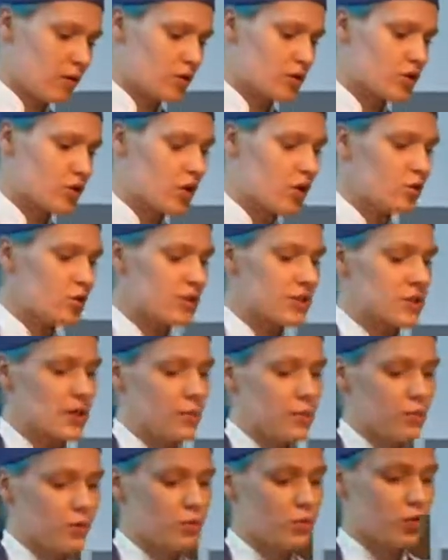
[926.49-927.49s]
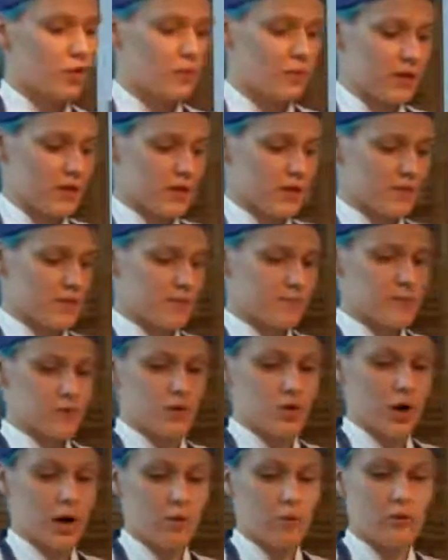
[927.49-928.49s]
So just a couple more minutes.
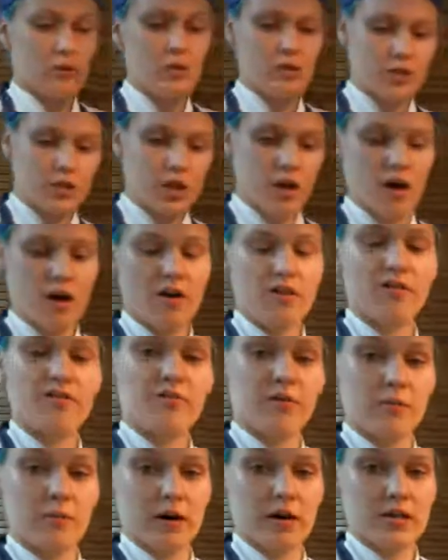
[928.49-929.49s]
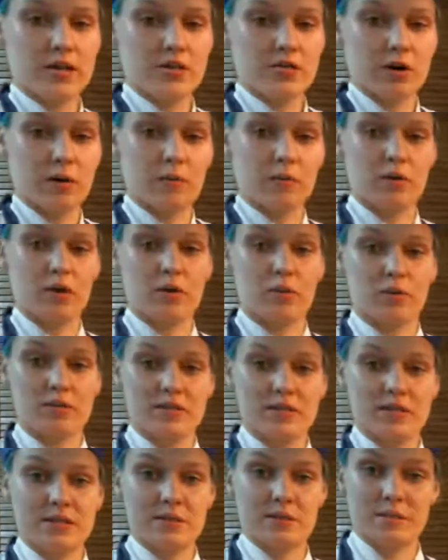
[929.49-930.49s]
So I will serve my scramble
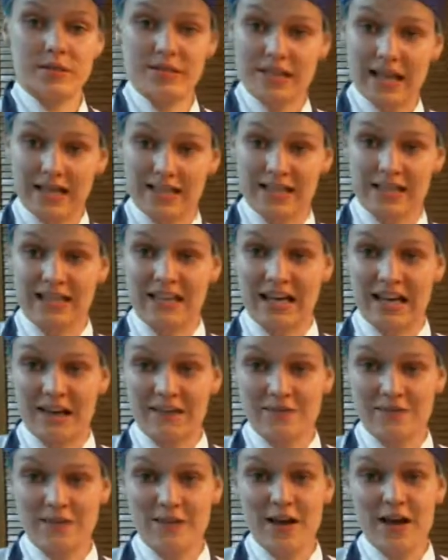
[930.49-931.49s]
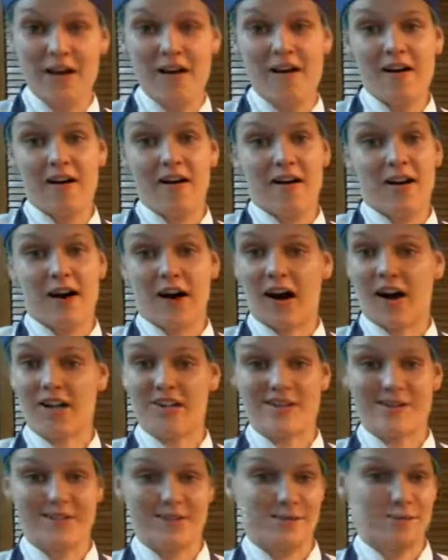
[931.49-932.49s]
with some salad leaves. I'm
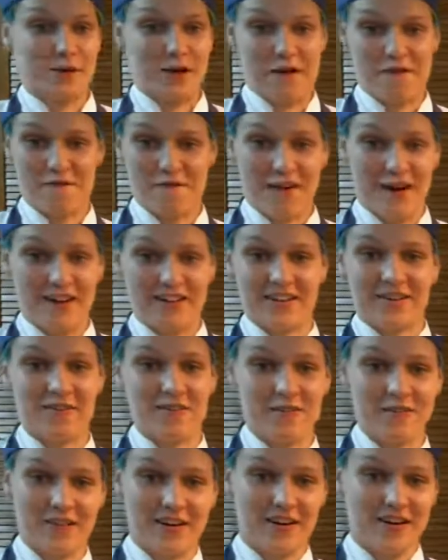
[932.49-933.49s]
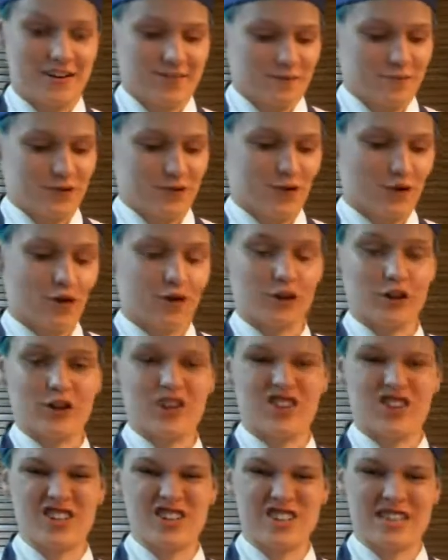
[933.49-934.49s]
just a big fan of all the
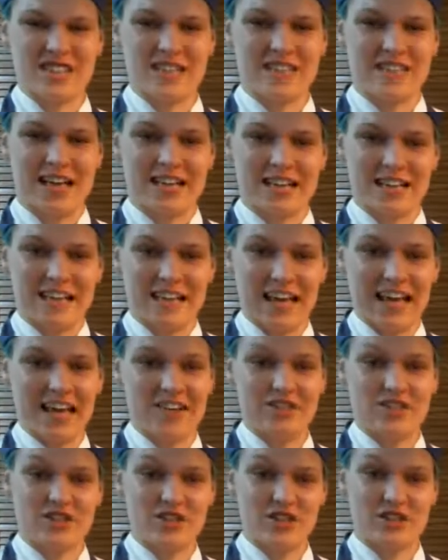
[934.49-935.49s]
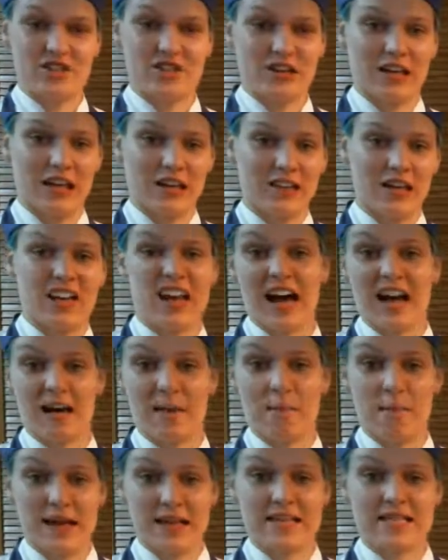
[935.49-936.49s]
crunchy salad leaves just together kind
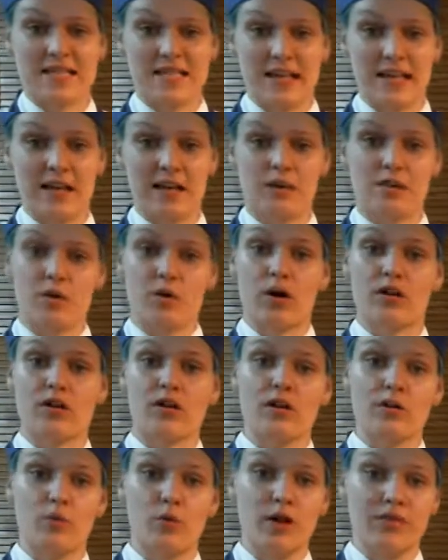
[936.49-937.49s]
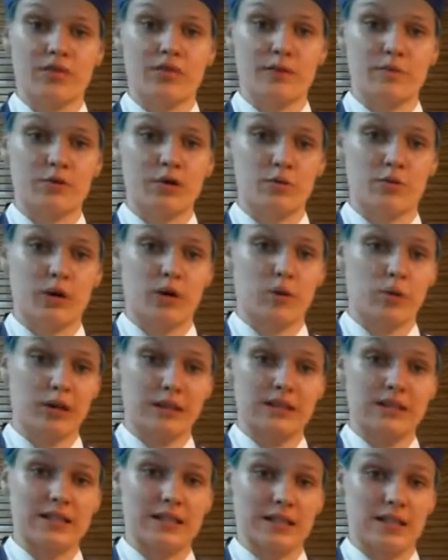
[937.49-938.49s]
of mixed in. So I don't want them to be
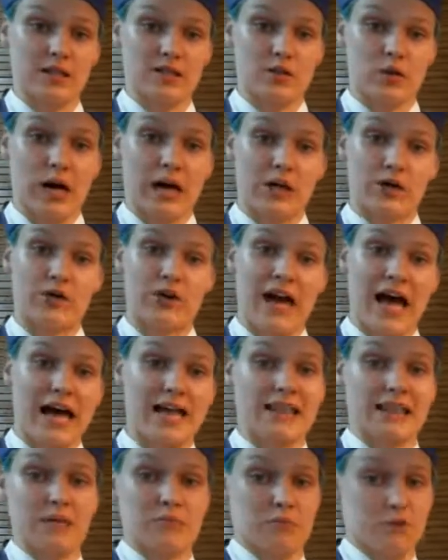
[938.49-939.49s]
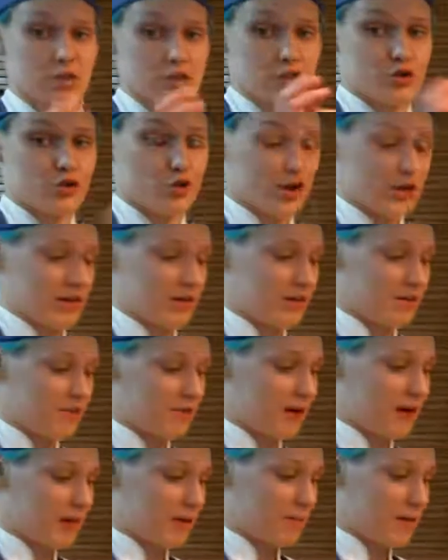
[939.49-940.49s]
wilted. So I don't add them straight in the
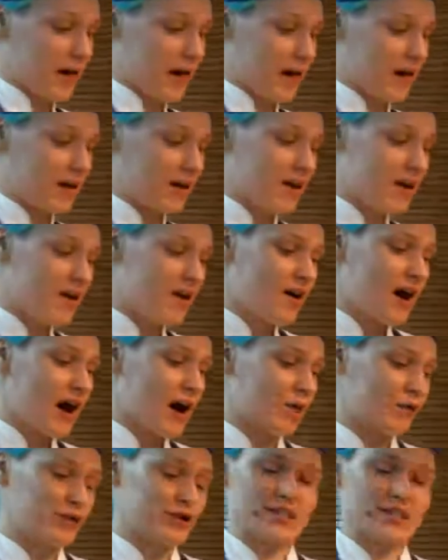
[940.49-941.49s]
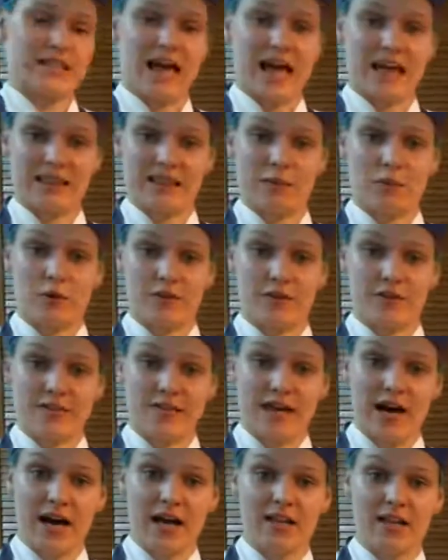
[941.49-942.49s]
frying pan. I will just add them on the
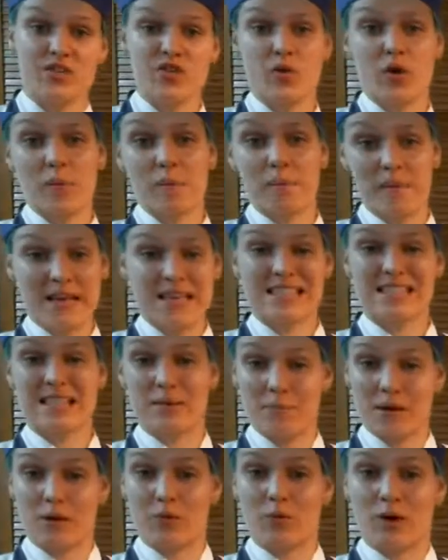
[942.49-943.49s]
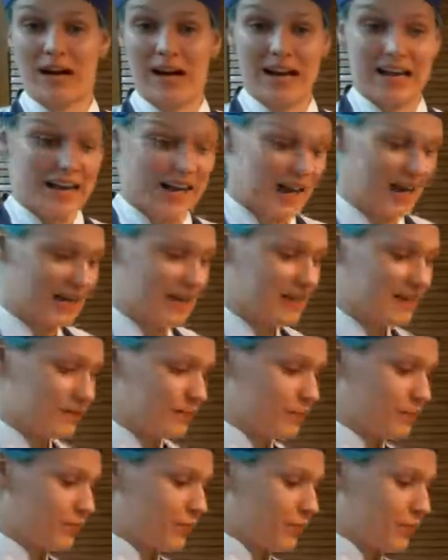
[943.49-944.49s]
side. So I mix them in when I eat.
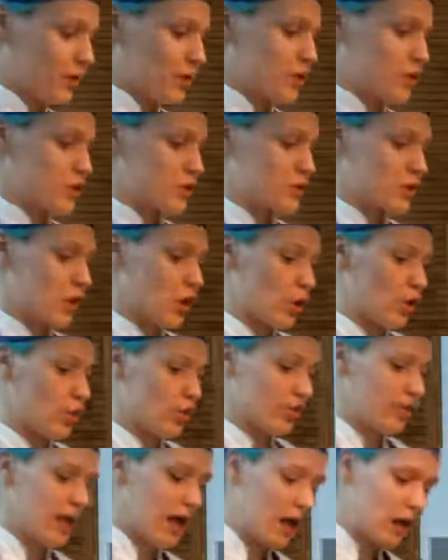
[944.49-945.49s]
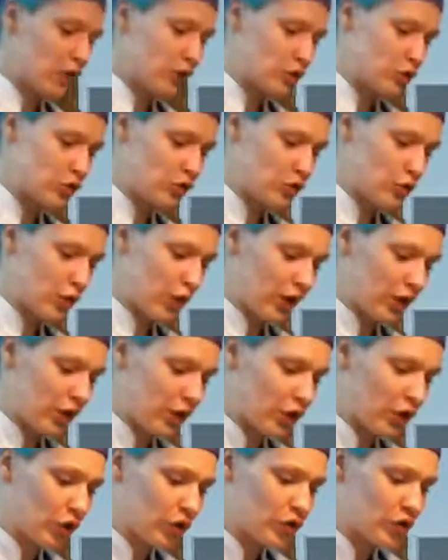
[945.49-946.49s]
So that looks
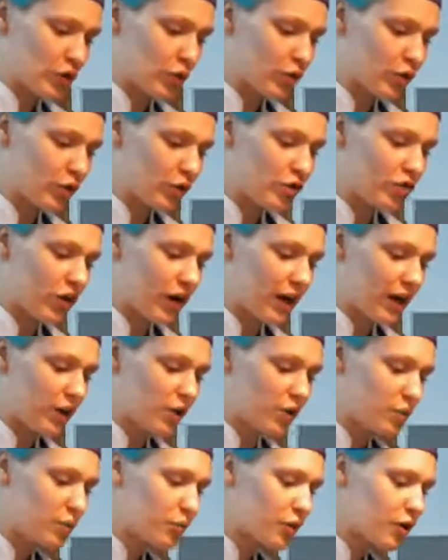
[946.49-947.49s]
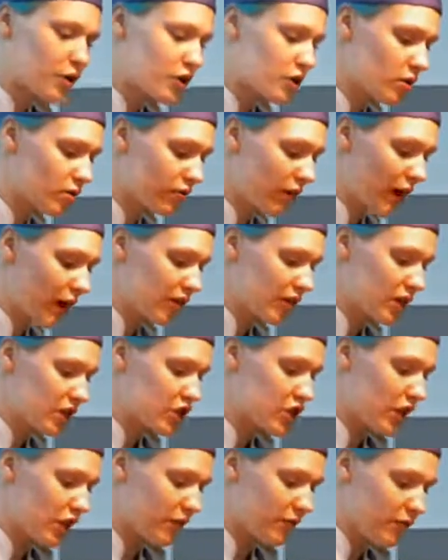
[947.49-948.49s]
quite cooked. So we're trying to push it around
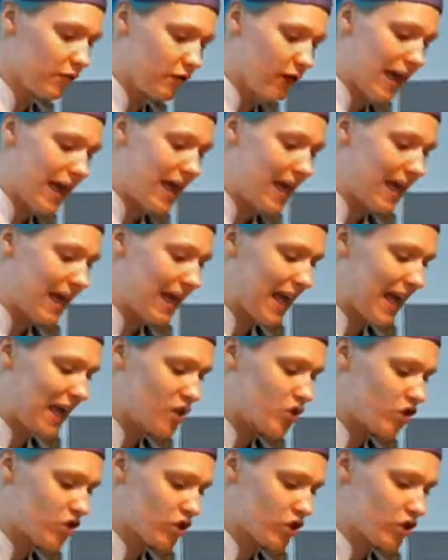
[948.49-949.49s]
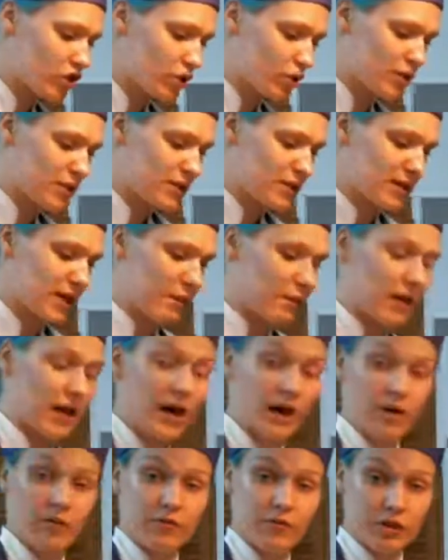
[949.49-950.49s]
and check for any extra juices coming
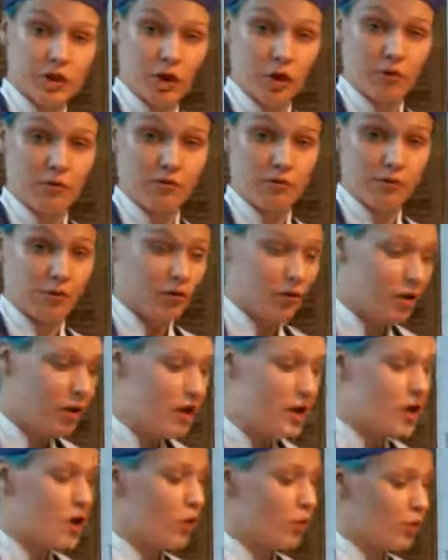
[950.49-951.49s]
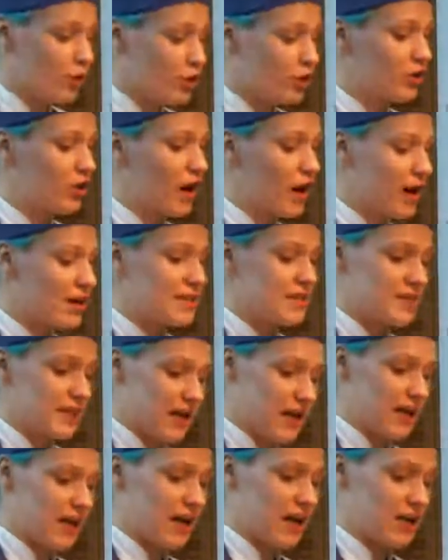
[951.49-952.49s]
out of tofu. When you can't
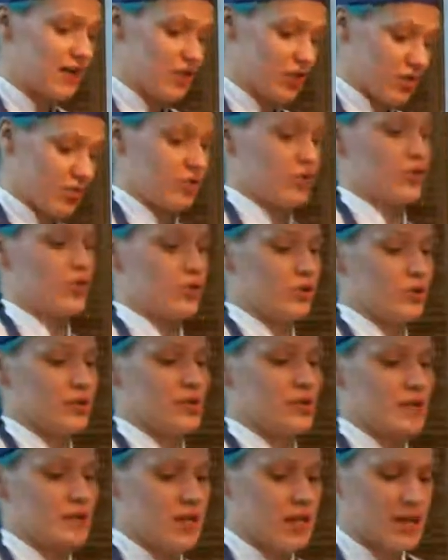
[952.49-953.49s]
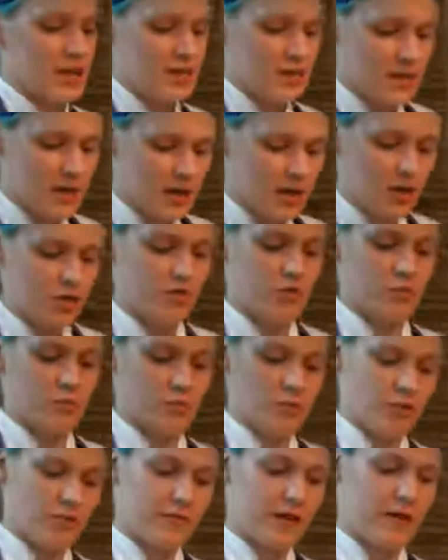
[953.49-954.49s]
see any extra juices, then you
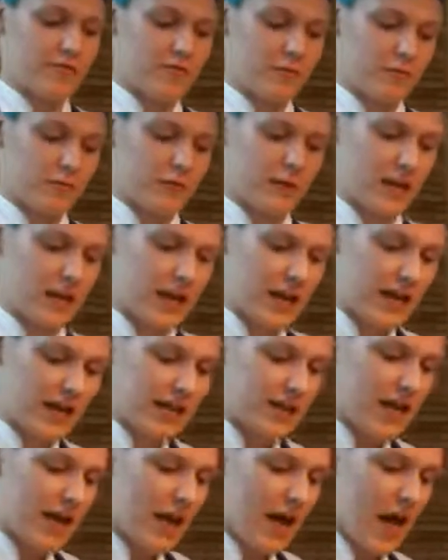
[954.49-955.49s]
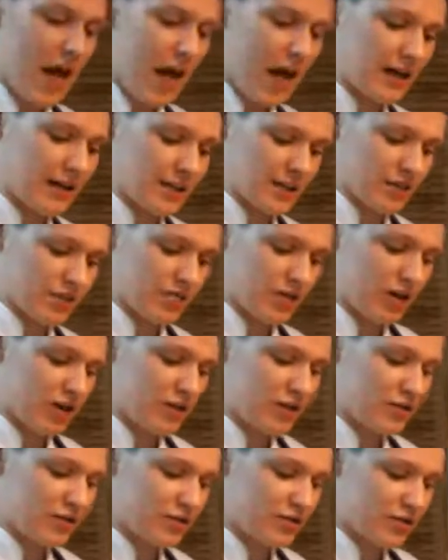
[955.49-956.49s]
remove that from the heat and it's
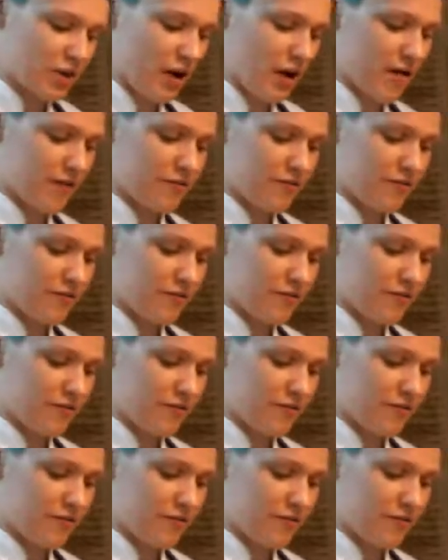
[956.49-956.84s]
ready to serve.